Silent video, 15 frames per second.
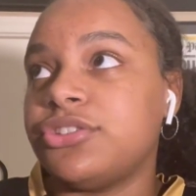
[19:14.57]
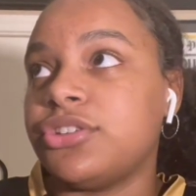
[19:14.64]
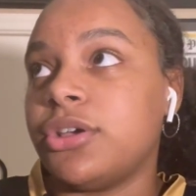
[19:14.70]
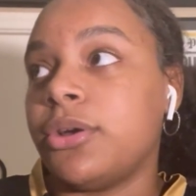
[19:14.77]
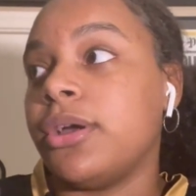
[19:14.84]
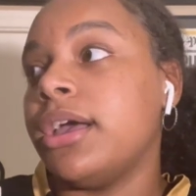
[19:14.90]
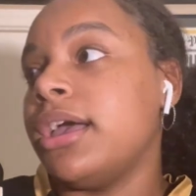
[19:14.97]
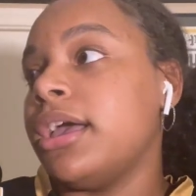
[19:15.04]

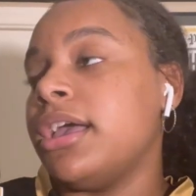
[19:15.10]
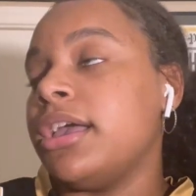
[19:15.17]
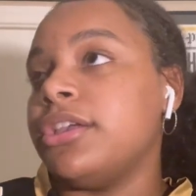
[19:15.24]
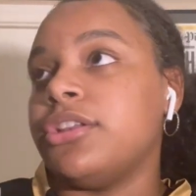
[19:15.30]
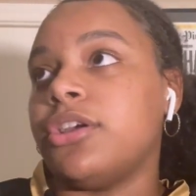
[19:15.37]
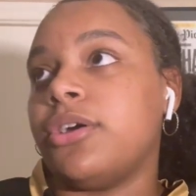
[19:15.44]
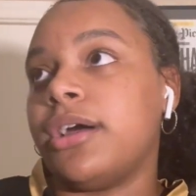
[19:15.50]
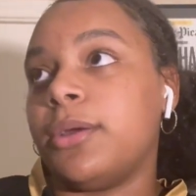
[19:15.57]
So
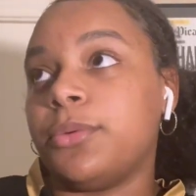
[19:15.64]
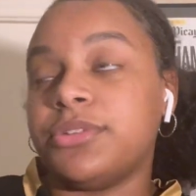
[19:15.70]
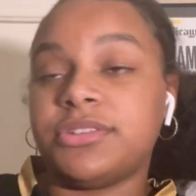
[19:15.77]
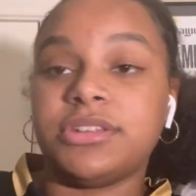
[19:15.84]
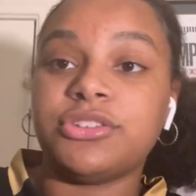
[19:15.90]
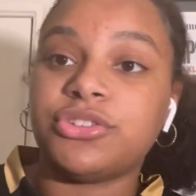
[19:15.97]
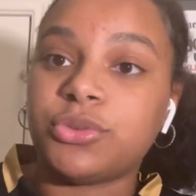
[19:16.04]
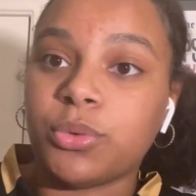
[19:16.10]
I
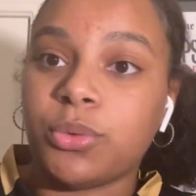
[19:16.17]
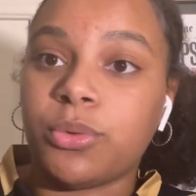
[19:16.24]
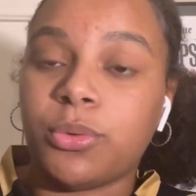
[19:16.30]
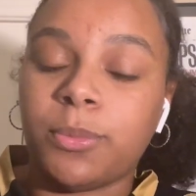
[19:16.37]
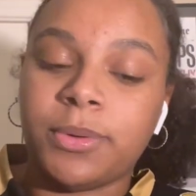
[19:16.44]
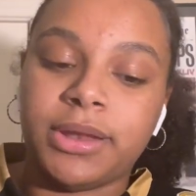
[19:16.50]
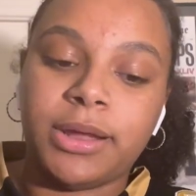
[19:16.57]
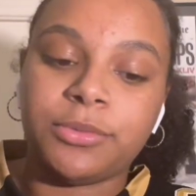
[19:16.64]
was in
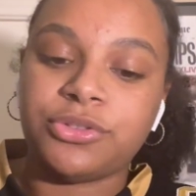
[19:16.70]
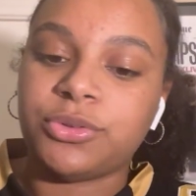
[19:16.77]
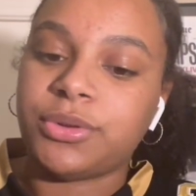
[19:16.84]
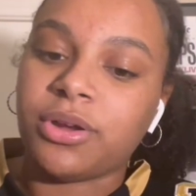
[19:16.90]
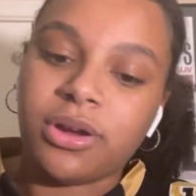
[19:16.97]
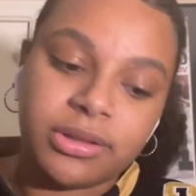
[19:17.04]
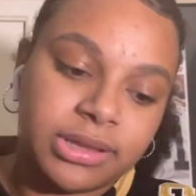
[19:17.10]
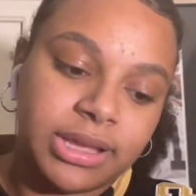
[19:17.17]
school, but I was
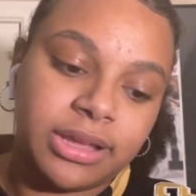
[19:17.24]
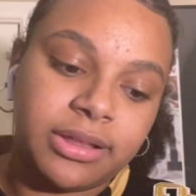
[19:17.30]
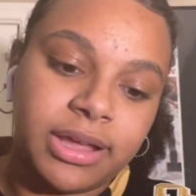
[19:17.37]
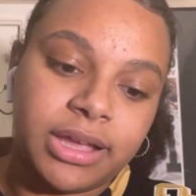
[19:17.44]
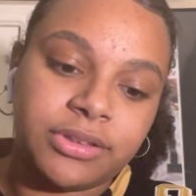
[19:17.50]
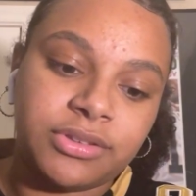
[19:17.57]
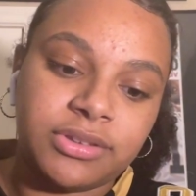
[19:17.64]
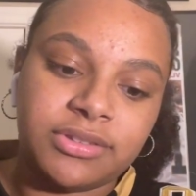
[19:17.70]
doing online
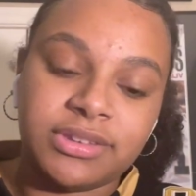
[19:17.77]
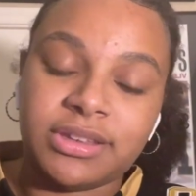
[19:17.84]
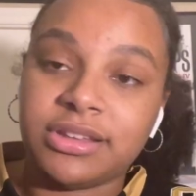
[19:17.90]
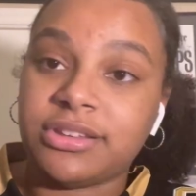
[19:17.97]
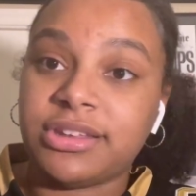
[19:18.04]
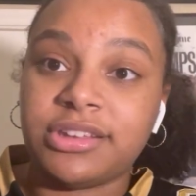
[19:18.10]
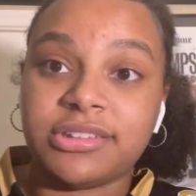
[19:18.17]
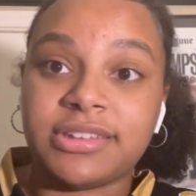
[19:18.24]
classes,
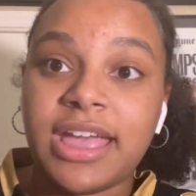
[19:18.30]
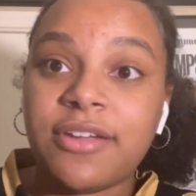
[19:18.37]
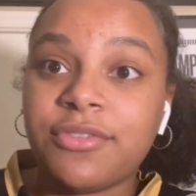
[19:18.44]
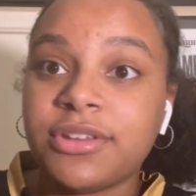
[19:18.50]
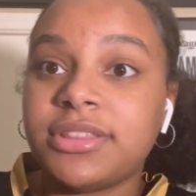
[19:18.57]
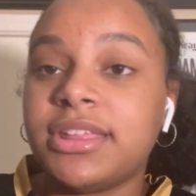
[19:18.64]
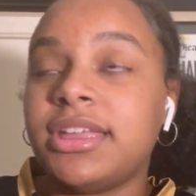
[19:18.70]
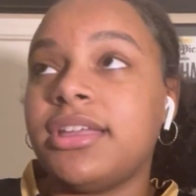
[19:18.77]
and just
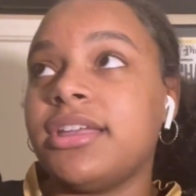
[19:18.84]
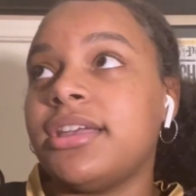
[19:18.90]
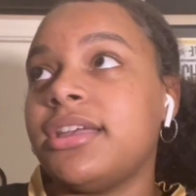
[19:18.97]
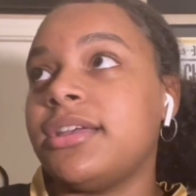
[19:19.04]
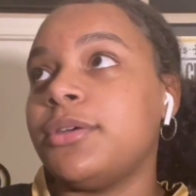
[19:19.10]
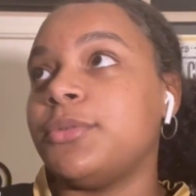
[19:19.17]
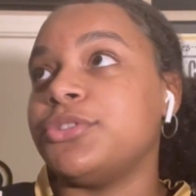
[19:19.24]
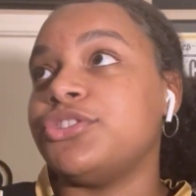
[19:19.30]
everything
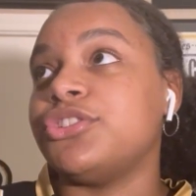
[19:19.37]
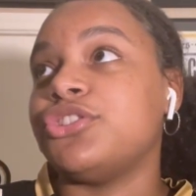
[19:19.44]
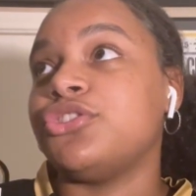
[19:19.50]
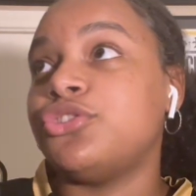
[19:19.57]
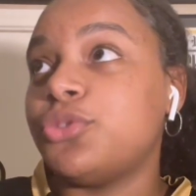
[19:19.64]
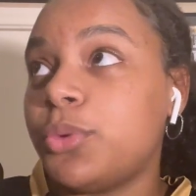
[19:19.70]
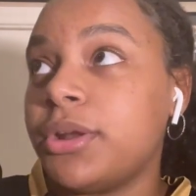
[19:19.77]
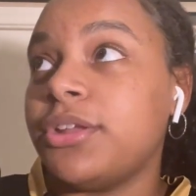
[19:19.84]
was
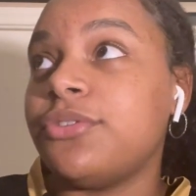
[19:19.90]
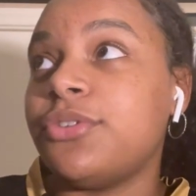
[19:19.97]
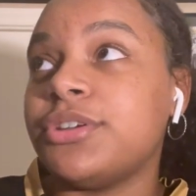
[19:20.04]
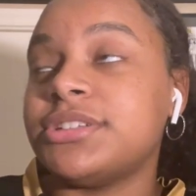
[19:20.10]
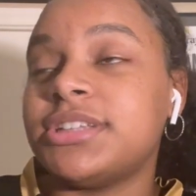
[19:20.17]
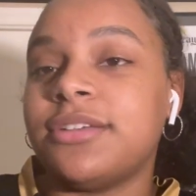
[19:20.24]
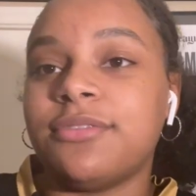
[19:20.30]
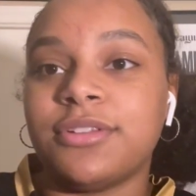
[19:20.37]
just
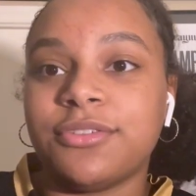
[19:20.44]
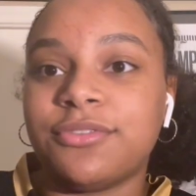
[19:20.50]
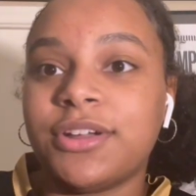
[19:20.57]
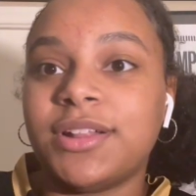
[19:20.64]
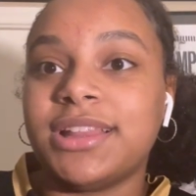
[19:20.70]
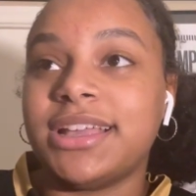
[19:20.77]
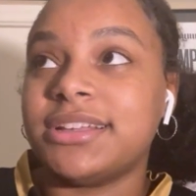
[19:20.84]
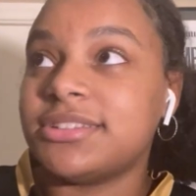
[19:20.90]
24/7. It
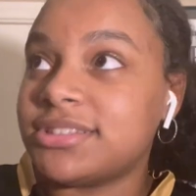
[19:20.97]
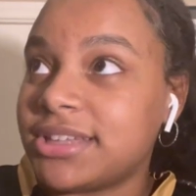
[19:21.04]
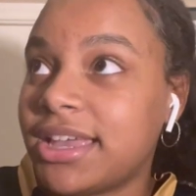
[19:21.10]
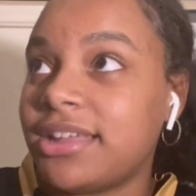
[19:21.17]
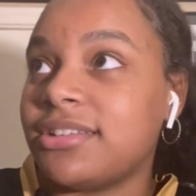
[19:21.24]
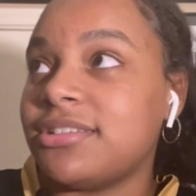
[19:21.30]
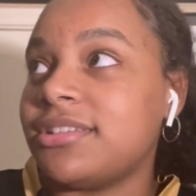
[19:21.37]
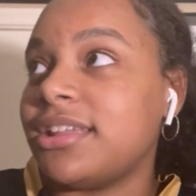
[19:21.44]
felt like
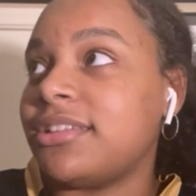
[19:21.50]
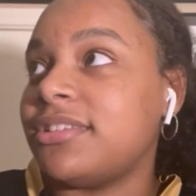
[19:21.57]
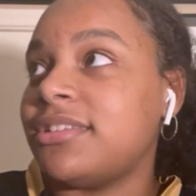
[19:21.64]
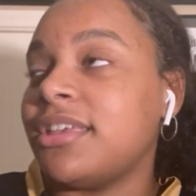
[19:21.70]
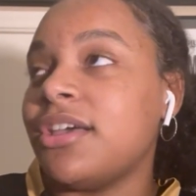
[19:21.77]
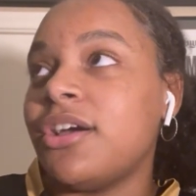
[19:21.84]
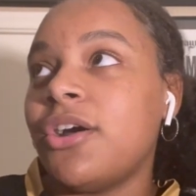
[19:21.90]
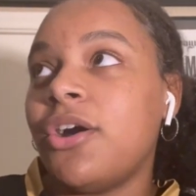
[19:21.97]
Saints. That's
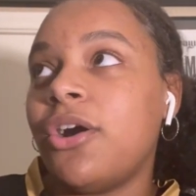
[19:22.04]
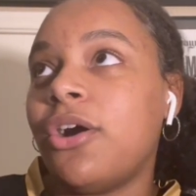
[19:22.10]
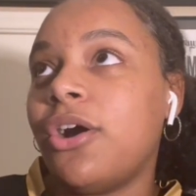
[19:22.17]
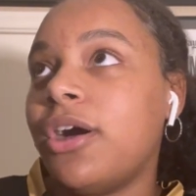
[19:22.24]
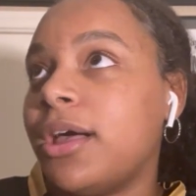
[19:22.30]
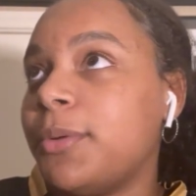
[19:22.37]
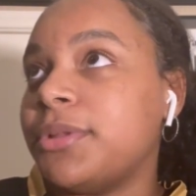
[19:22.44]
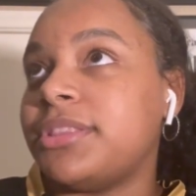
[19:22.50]

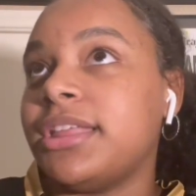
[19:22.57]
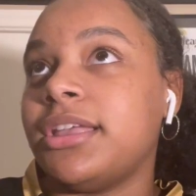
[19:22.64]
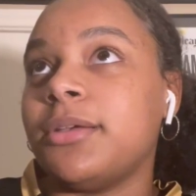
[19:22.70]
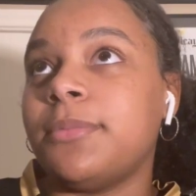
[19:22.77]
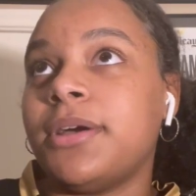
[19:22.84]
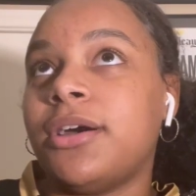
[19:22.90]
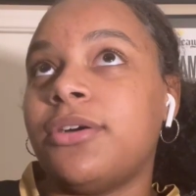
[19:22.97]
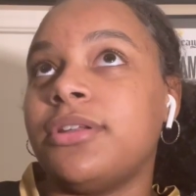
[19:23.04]
all I would think
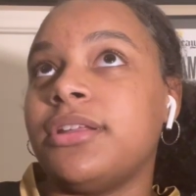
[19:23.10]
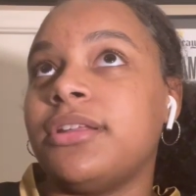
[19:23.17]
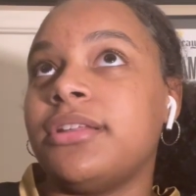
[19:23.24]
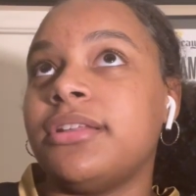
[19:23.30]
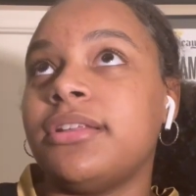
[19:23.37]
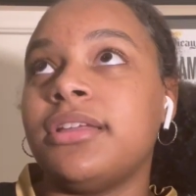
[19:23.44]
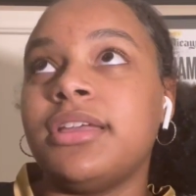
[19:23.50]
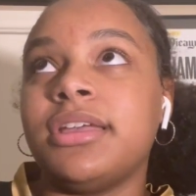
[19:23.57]
about,
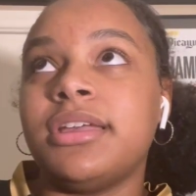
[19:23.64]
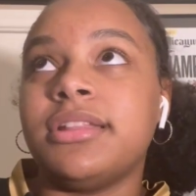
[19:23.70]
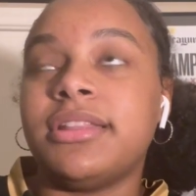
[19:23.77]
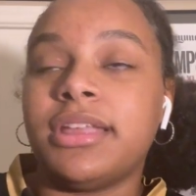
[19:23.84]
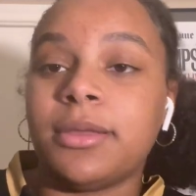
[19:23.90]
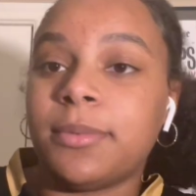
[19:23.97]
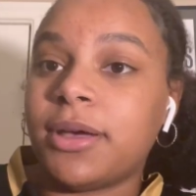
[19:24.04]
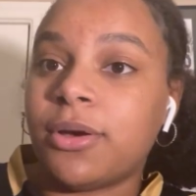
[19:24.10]
and
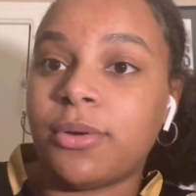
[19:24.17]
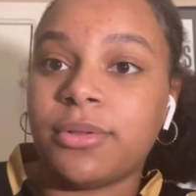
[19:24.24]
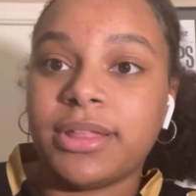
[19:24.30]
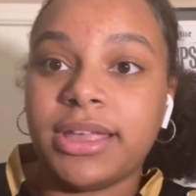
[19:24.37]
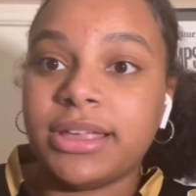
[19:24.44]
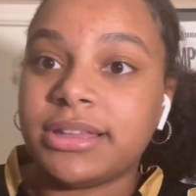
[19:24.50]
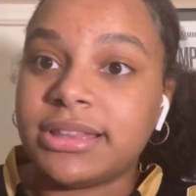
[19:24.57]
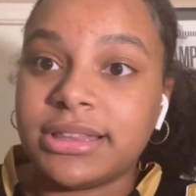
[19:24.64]
think about
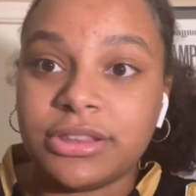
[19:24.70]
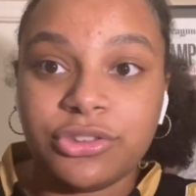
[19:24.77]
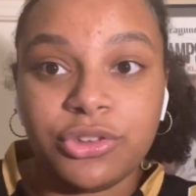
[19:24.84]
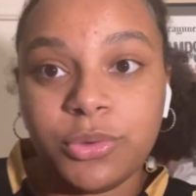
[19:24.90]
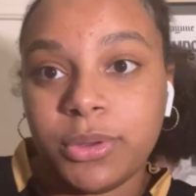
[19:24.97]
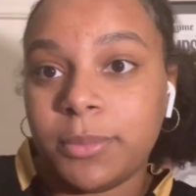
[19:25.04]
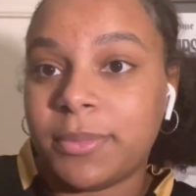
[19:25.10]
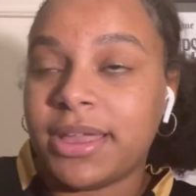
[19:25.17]

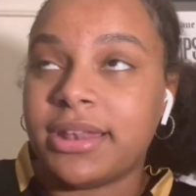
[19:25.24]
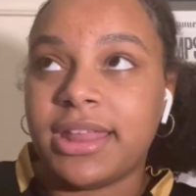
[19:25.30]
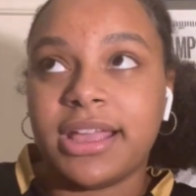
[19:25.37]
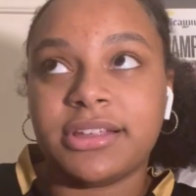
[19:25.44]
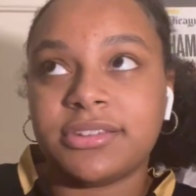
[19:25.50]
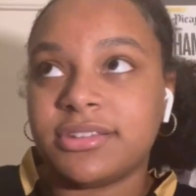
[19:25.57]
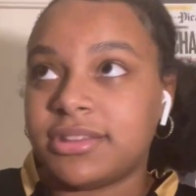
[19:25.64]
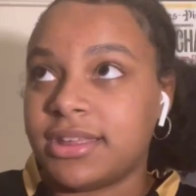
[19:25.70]
doing my
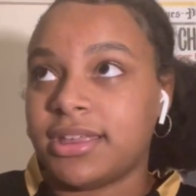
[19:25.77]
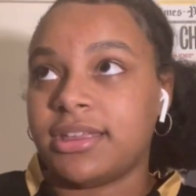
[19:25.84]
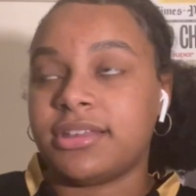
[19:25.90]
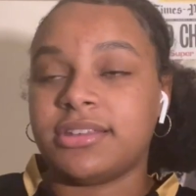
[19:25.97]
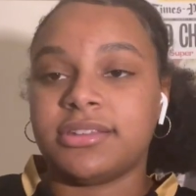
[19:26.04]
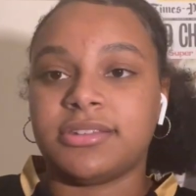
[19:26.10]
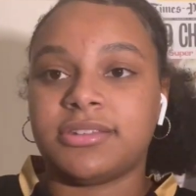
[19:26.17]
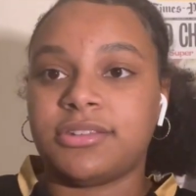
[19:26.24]
next thing,
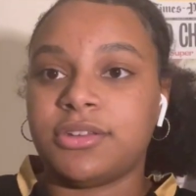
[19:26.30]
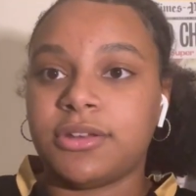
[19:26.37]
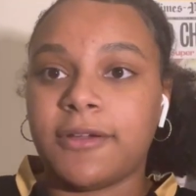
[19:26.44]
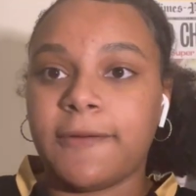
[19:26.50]
because